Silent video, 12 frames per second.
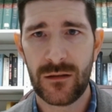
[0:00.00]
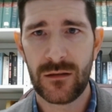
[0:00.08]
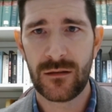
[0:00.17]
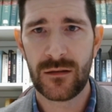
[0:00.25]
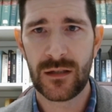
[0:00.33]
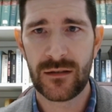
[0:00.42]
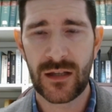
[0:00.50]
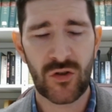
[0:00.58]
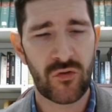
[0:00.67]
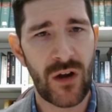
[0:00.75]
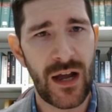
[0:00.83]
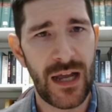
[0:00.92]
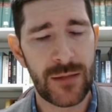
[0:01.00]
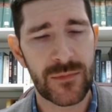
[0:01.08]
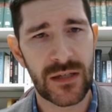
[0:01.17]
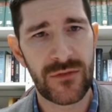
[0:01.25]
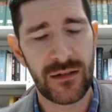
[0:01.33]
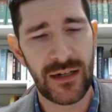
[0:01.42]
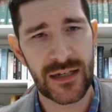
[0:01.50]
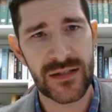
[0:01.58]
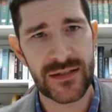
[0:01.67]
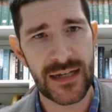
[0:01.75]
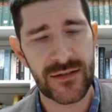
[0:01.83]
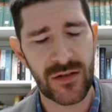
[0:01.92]
the crimes of the United
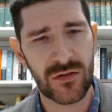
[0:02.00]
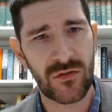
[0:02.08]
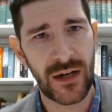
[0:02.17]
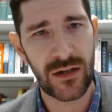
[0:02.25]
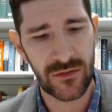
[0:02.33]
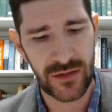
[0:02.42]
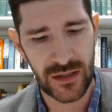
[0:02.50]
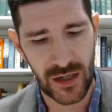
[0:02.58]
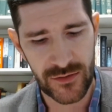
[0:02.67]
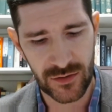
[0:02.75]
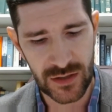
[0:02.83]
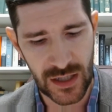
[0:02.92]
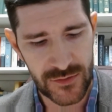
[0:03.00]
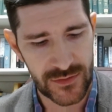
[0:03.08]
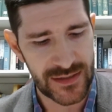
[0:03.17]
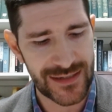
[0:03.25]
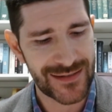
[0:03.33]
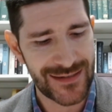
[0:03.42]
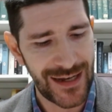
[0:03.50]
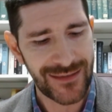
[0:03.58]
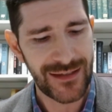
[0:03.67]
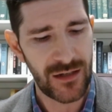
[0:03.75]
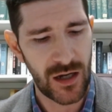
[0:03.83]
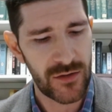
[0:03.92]
States are greater than other countries, it's not
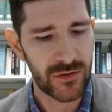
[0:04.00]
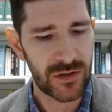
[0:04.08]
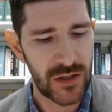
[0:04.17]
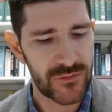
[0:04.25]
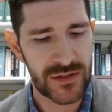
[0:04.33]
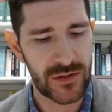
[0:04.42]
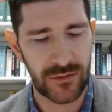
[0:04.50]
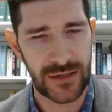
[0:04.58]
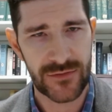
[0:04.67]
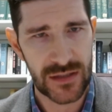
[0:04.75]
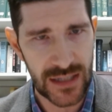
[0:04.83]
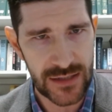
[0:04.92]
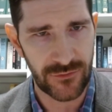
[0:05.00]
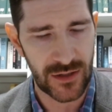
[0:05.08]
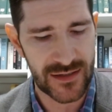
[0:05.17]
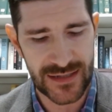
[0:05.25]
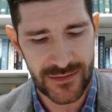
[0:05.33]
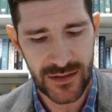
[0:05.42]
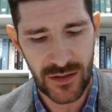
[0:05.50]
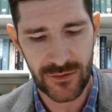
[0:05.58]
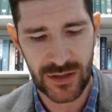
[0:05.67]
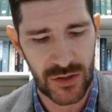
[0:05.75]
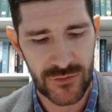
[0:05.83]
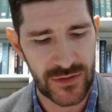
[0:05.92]
that other countries don't have slavery. It's not that other
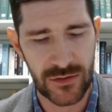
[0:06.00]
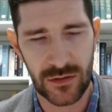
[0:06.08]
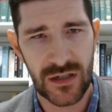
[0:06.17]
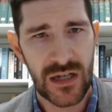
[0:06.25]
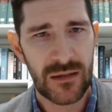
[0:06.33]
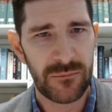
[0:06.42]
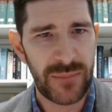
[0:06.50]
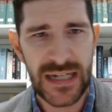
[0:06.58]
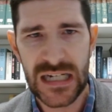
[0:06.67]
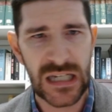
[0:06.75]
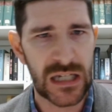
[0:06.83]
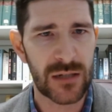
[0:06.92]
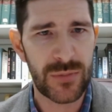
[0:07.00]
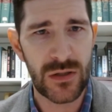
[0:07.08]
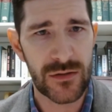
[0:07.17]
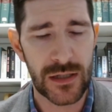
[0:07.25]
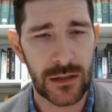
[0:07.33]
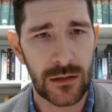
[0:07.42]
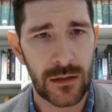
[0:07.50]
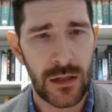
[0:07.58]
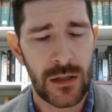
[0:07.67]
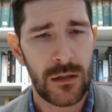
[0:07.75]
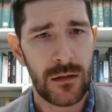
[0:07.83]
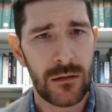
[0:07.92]
countries aren't beating and abusing
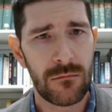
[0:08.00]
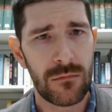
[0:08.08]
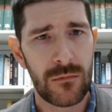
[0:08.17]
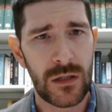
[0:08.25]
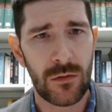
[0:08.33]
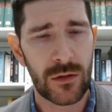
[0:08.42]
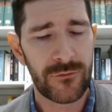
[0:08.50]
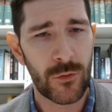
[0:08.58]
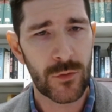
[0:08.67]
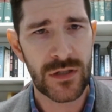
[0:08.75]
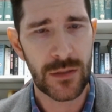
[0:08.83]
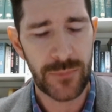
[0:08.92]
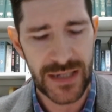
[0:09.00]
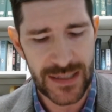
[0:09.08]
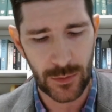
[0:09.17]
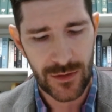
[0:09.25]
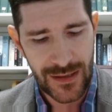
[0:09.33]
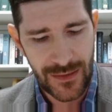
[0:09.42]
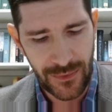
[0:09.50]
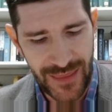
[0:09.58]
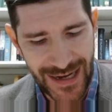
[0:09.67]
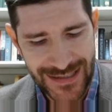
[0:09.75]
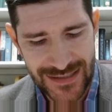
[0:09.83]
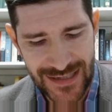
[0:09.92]
unfortunate people.
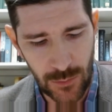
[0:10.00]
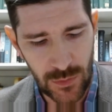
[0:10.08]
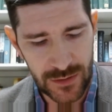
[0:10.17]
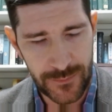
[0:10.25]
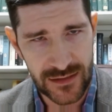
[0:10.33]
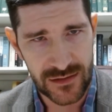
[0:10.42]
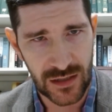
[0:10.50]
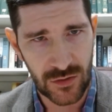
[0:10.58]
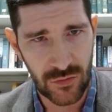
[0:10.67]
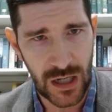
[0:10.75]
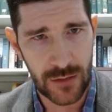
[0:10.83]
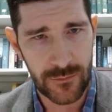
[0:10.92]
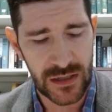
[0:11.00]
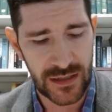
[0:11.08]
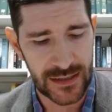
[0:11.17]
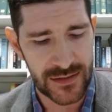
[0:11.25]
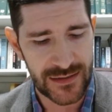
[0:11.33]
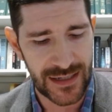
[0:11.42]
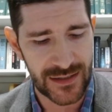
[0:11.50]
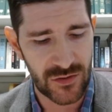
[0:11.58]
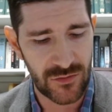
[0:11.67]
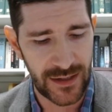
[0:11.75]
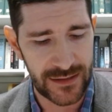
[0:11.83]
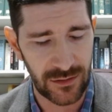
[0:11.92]
That's not what makes the crime in the United States
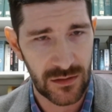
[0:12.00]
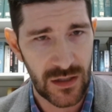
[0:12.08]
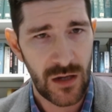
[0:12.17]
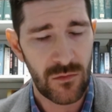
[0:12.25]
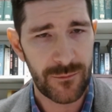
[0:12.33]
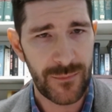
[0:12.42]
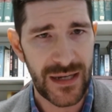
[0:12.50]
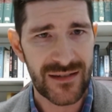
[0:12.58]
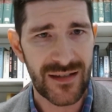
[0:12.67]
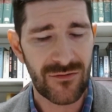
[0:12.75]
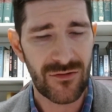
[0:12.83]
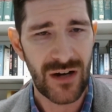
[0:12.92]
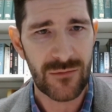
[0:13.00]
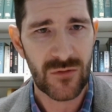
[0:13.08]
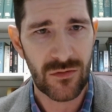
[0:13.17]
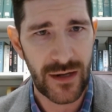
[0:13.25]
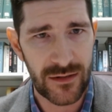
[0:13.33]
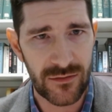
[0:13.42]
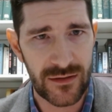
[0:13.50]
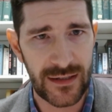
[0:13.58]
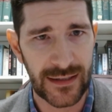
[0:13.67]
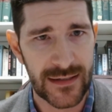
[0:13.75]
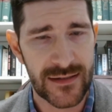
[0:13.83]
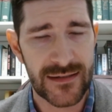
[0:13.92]
greater. What makes the crime greater in the
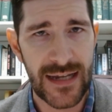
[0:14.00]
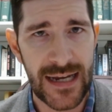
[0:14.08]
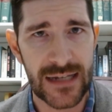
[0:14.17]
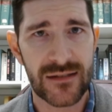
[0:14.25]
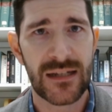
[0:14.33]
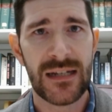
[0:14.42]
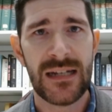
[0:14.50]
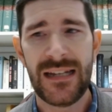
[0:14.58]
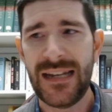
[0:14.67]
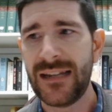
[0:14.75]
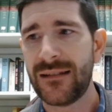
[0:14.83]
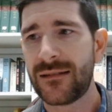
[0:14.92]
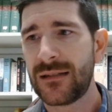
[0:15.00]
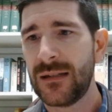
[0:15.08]
United States is